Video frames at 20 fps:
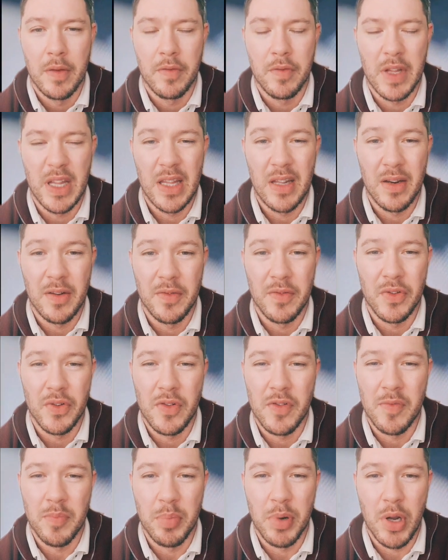feeling of
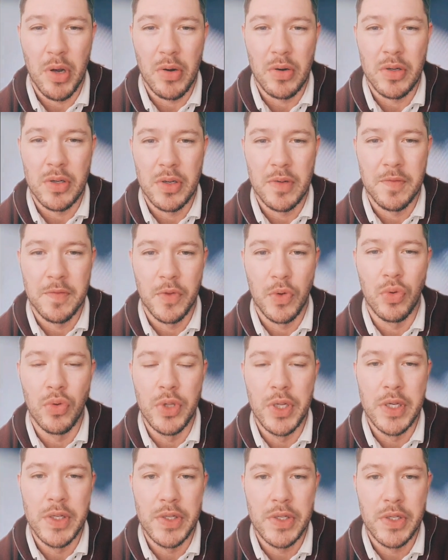sort of blocked
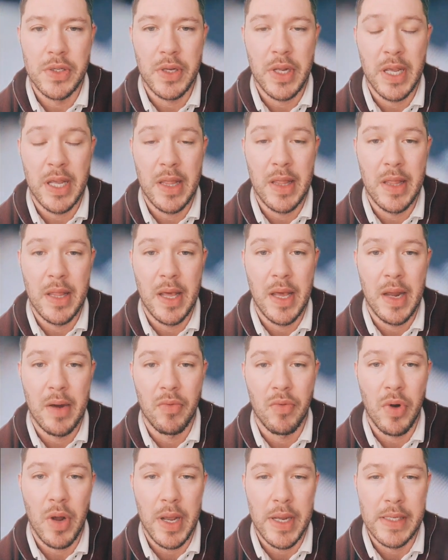fullness in their
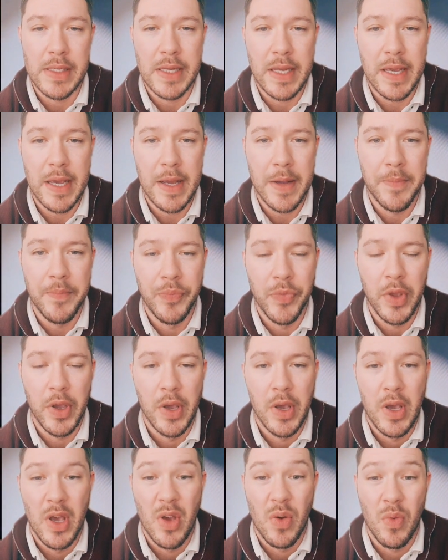right ear.
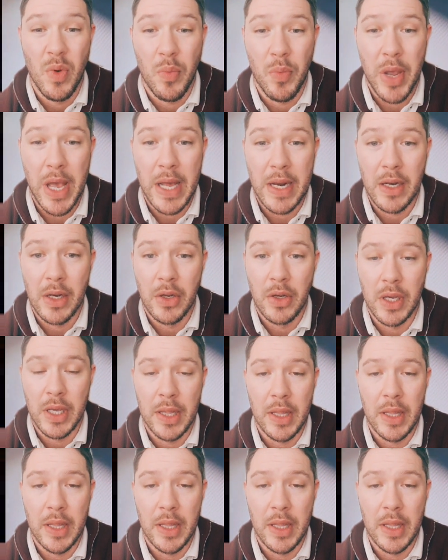When we had a look